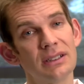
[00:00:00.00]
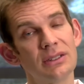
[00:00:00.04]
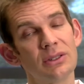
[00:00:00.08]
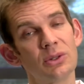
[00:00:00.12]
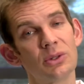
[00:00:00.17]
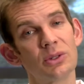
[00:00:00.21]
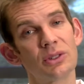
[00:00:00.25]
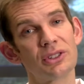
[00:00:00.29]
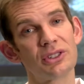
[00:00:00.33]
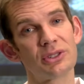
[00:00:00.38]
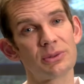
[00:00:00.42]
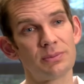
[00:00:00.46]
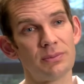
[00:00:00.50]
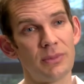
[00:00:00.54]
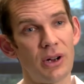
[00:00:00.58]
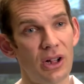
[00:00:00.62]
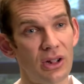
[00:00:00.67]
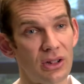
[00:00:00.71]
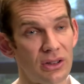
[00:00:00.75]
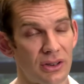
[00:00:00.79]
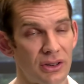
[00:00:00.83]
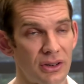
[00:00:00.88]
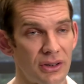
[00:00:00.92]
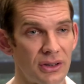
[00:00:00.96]
or
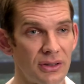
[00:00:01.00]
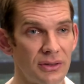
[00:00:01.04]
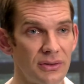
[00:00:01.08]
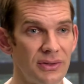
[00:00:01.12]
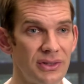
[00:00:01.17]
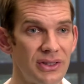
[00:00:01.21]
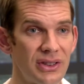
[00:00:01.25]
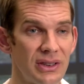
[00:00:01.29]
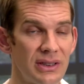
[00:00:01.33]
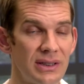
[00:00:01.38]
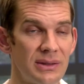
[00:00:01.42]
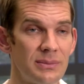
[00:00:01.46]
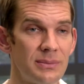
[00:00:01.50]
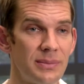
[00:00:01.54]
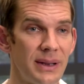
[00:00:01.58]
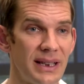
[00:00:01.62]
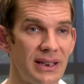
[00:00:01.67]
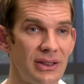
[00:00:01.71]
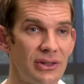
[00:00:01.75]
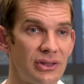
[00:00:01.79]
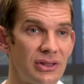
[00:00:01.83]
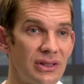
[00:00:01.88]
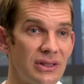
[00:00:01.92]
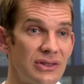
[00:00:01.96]
small curves in
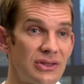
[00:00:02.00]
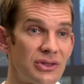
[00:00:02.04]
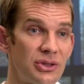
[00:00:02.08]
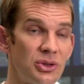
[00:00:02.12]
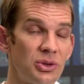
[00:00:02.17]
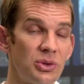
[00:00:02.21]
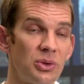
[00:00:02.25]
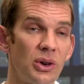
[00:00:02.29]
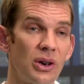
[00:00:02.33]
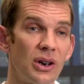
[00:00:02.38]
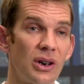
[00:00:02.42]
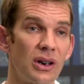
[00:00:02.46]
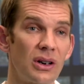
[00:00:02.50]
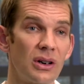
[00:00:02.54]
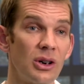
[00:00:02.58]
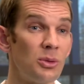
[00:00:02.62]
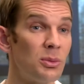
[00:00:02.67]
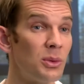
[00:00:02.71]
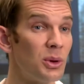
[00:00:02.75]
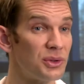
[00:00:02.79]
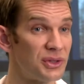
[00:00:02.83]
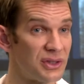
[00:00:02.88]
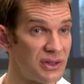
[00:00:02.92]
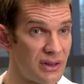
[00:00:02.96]
patients who are
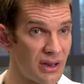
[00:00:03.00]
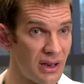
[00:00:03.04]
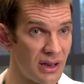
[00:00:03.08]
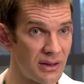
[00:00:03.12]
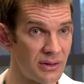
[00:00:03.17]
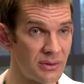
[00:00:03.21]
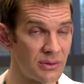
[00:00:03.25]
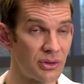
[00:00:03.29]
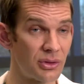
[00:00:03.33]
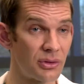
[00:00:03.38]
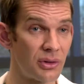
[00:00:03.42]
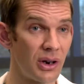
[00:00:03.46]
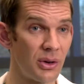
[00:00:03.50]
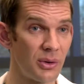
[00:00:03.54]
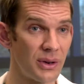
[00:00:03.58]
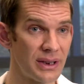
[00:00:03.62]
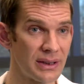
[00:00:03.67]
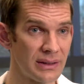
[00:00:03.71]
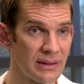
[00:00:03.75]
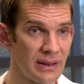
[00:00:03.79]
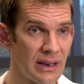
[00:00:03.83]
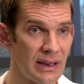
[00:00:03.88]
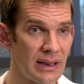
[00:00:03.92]
almost done growing.